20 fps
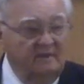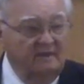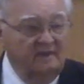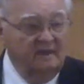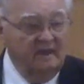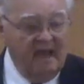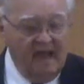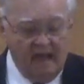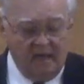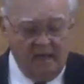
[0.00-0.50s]

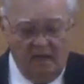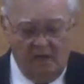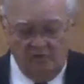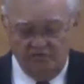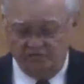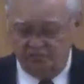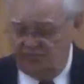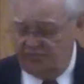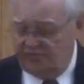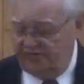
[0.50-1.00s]
I
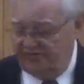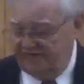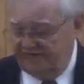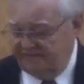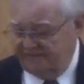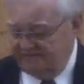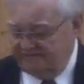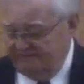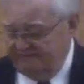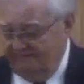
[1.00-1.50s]
close with
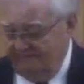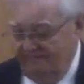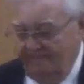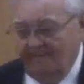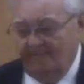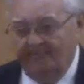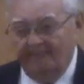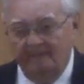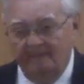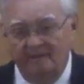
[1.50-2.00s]
this.
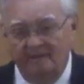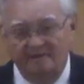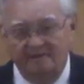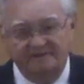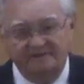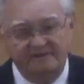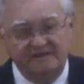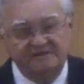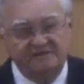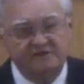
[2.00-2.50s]

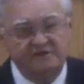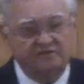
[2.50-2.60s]
Jesus